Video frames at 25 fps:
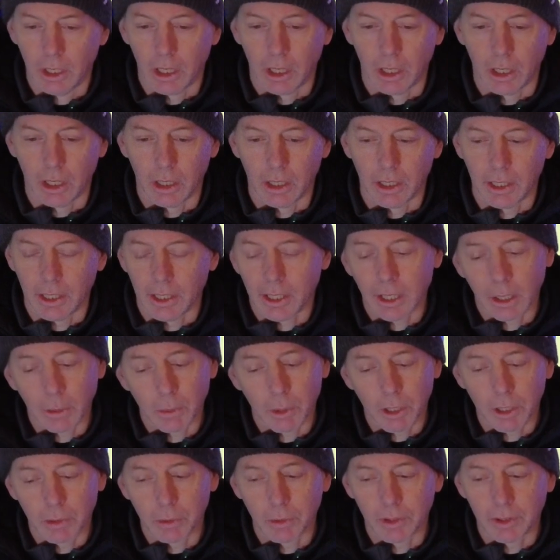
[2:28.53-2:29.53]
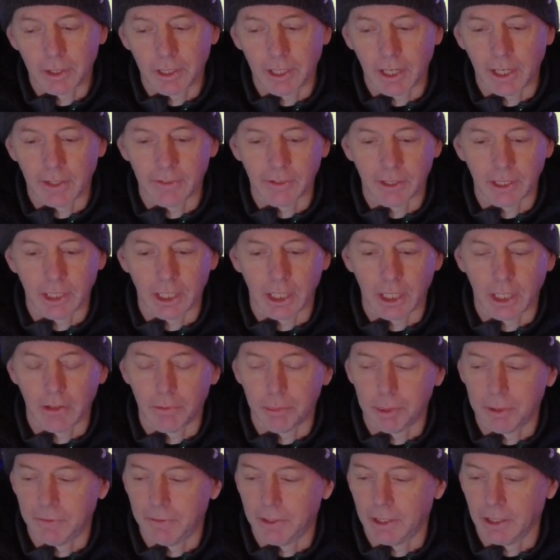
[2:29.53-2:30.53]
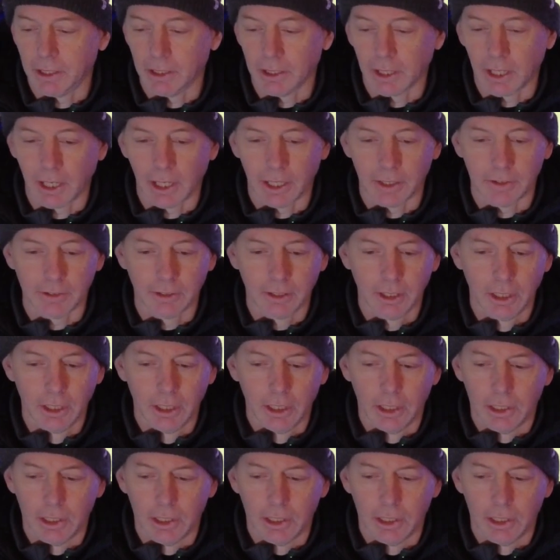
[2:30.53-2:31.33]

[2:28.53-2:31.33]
Uh, and, I work with the guys at Get FPV a lot.